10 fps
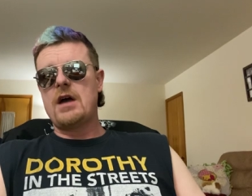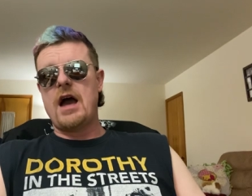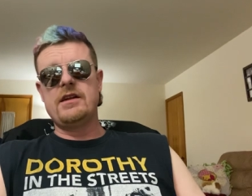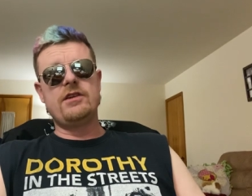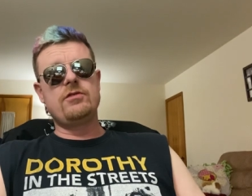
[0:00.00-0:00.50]

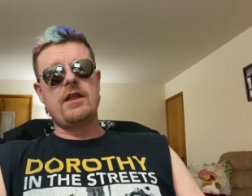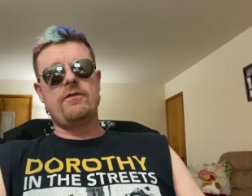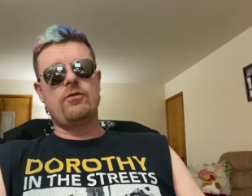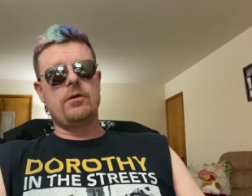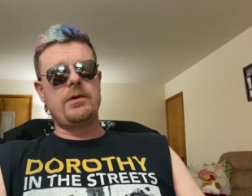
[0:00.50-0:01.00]
I did try the
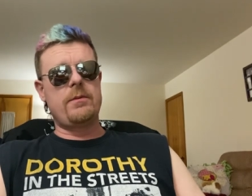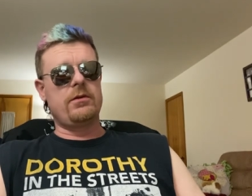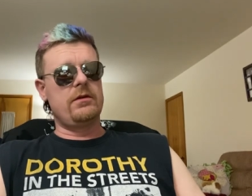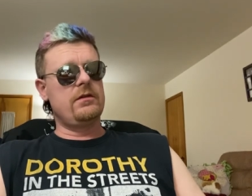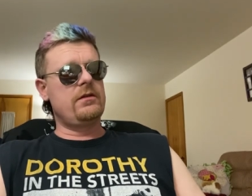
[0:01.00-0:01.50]
four
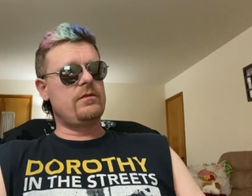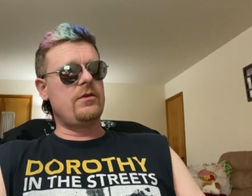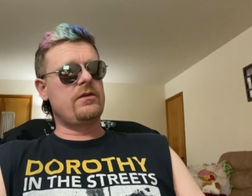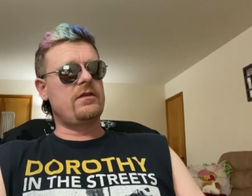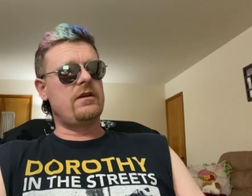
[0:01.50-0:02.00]
pepper
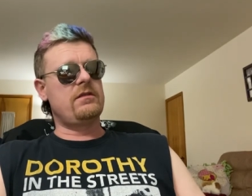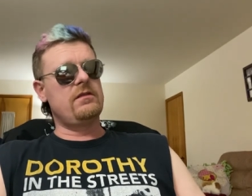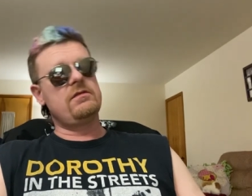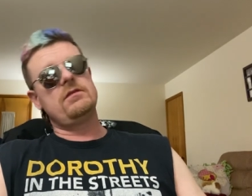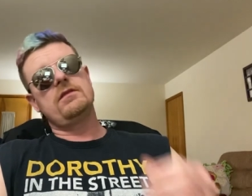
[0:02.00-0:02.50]
smoked
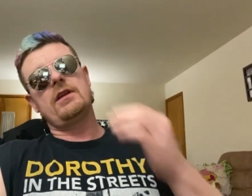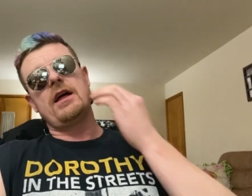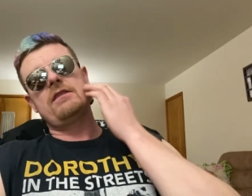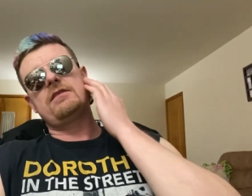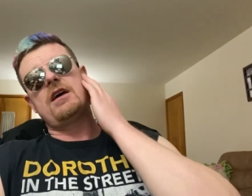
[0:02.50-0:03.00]
sausage the
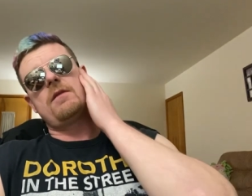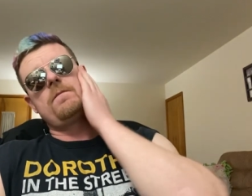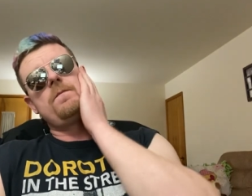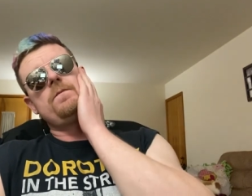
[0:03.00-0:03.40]
last time